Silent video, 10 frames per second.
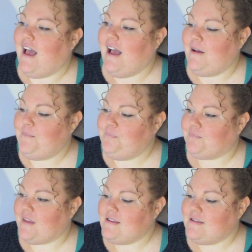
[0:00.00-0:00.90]

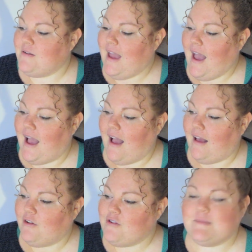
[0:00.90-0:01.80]
So yeah,
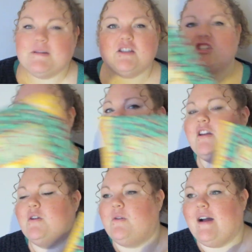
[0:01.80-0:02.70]
Christmas
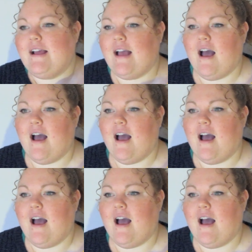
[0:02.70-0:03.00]
journal.